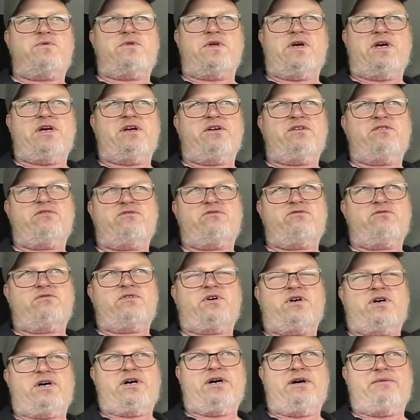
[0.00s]
things,
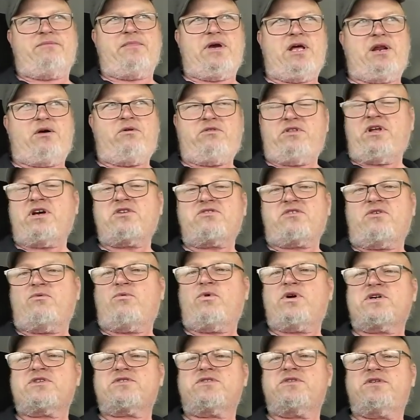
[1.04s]
and it does. It
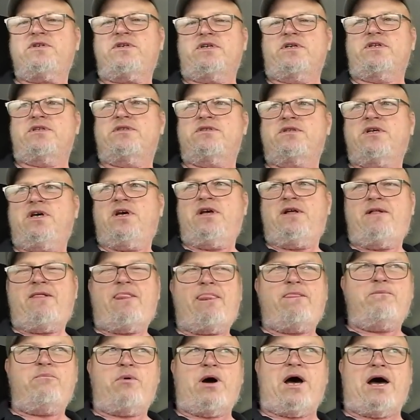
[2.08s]
works good,
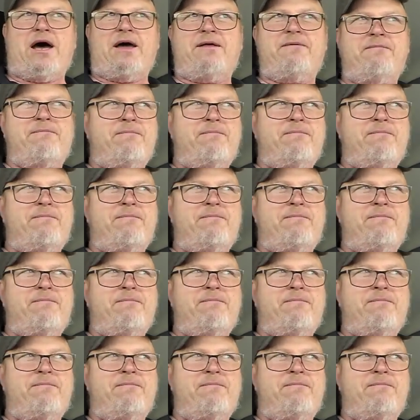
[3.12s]
but